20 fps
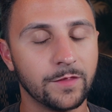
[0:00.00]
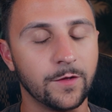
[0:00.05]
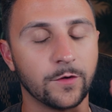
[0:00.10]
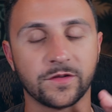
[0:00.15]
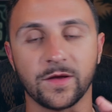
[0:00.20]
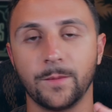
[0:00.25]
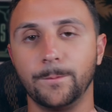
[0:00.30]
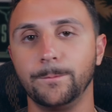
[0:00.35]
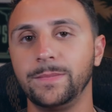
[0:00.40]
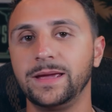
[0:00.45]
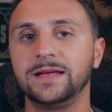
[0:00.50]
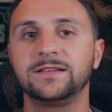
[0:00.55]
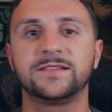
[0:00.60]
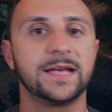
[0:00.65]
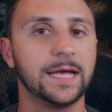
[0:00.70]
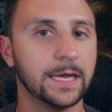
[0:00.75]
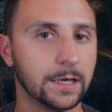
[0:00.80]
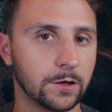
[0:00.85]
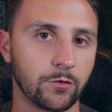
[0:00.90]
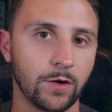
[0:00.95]
There's
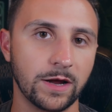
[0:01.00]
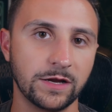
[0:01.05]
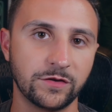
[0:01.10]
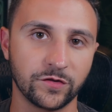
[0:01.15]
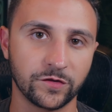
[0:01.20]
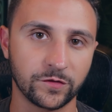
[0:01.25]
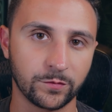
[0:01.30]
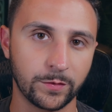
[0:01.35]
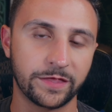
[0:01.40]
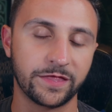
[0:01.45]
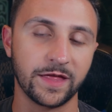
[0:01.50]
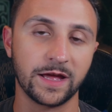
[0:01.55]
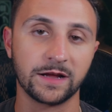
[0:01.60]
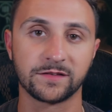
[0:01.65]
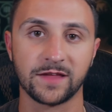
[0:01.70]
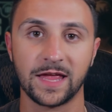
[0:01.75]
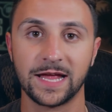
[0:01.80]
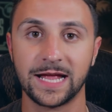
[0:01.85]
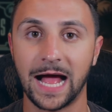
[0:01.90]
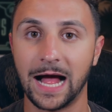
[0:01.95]
amazing integrations with
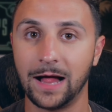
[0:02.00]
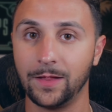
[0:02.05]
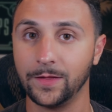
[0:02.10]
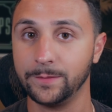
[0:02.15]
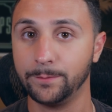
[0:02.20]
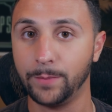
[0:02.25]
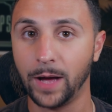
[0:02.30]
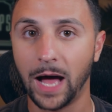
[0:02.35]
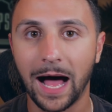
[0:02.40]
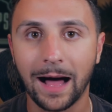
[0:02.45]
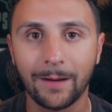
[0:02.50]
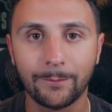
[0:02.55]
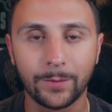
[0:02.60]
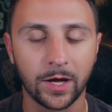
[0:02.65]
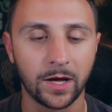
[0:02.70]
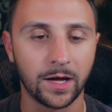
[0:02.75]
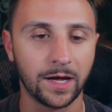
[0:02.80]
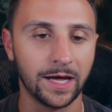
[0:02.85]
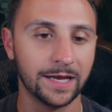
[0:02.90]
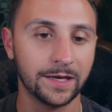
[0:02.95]
things like
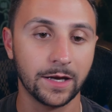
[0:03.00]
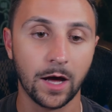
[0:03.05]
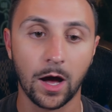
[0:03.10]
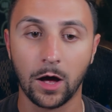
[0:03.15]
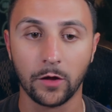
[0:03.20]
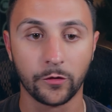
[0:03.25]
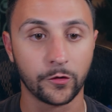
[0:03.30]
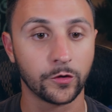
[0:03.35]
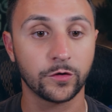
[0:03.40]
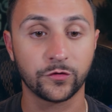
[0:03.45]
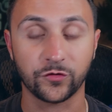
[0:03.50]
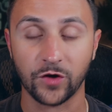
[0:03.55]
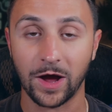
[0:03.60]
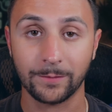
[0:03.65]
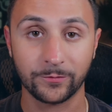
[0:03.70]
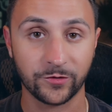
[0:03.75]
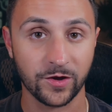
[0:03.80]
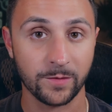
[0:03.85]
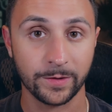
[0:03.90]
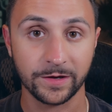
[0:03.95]
Alibaba and other
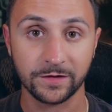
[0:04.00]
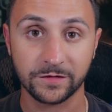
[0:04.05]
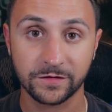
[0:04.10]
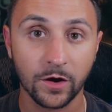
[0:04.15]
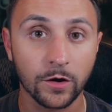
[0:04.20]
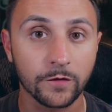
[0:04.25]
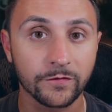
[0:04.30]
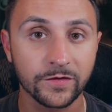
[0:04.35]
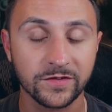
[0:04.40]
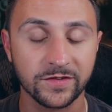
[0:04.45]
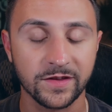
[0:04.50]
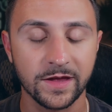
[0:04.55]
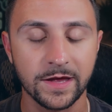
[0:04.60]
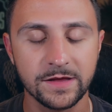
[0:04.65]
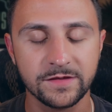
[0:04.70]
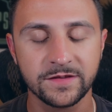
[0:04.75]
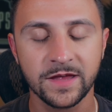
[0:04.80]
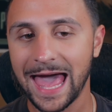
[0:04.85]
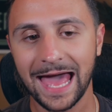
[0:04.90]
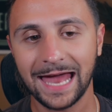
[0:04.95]
drop shipping
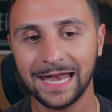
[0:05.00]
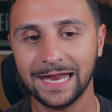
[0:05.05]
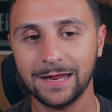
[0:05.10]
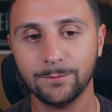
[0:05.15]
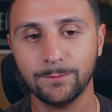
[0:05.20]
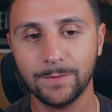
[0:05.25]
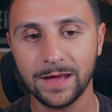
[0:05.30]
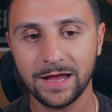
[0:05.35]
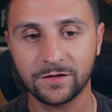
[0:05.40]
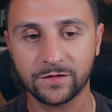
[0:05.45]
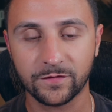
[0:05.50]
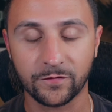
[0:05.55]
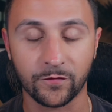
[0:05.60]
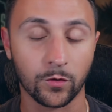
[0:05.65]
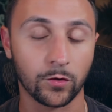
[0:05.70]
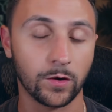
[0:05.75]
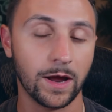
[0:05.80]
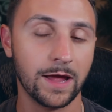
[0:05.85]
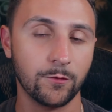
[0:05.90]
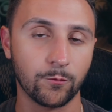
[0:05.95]
services, and it makes
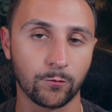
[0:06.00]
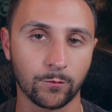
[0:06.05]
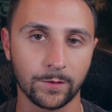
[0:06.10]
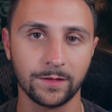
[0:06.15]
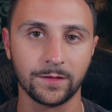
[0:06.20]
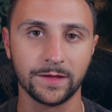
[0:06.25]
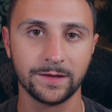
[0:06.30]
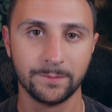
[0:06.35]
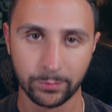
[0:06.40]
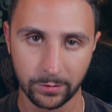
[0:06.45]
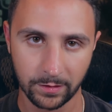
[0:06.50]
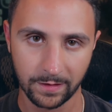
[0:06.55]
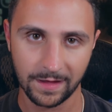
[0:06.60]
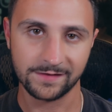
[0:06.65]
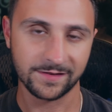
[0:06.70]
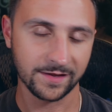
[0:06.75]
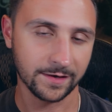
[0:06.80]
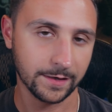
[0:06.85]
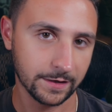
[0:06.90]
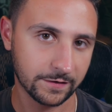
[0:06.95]
for a really
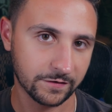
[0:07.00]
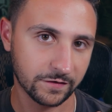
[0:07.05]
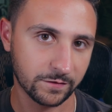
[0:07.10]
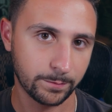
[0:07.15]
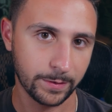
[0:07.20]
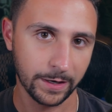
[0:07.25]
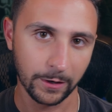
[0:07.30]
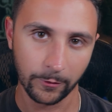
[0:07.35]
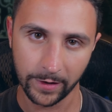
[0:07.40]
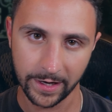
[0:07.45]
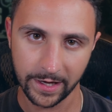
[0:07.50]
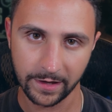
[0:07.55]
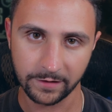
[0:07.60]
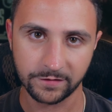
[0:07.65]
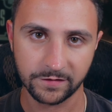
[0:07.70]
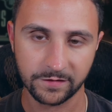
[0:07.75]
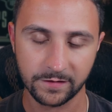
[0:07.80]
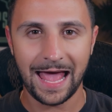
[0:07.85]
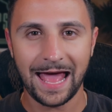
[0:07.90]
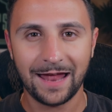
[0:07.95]
pleasant
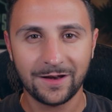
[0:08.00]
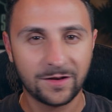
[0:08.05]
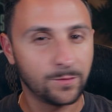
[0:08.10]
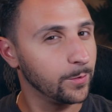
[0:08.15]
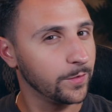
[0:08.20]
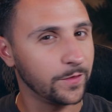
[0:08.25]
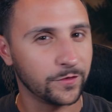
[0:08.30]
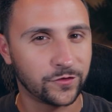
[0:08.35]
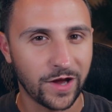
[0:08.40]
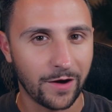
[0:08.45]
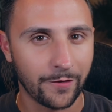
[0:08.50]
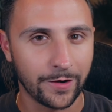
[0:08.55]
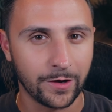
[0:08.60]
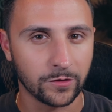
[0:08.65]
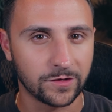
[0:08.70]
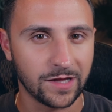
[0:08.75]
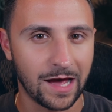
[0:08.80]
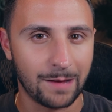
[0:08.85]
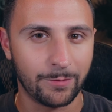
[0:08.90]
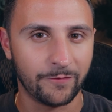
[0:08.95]
experience. And to put the cherry
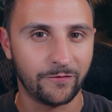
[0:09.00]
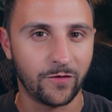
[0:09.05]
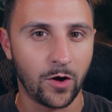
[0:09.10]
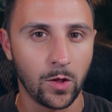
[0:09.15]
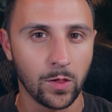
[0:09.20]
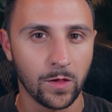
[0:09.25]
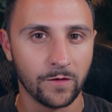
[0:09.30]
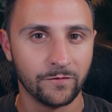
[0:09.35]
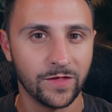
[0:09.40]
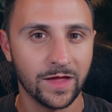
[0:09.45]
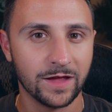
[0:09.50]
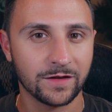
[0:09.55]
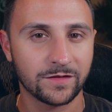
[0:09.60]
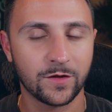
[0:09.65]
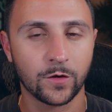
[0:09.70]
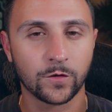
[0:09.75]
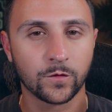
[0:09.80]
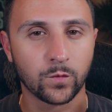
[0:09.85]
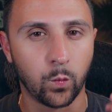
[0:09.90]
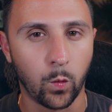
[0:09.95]
on top of all of this,
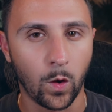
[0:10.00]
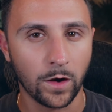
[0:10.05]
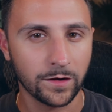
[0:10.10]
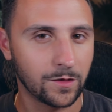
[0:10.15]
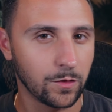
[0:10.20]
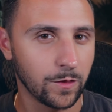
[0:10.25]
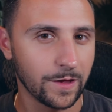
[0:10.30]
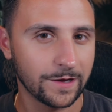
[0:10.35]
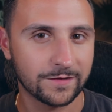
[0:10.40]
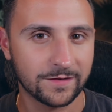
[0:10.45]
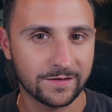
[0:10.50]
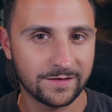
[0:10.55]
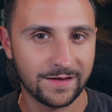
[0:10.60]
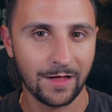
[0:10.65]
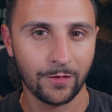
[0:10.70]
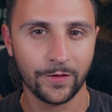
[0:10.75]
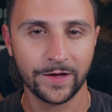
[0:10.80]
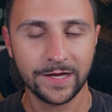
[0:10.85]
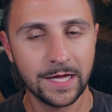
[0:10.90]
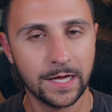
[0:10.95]
there's one-click
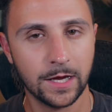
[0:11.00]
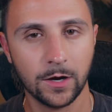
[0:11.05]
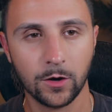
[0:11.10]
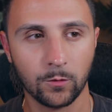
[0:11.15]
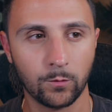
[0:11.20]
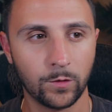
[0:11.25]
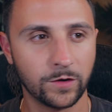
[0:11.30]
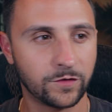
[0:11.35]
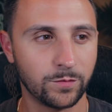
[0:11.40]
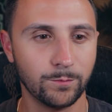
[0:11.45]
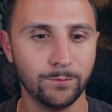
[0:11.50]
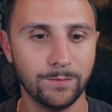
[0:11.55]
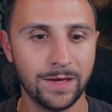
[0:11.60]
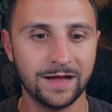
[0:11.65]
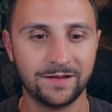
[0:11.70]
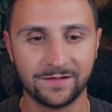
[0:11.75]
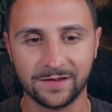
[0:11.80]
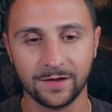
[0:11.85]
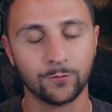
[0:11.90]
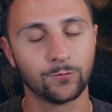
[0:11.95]
selling here, which
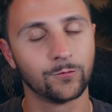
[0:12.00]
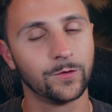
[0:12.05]
makes it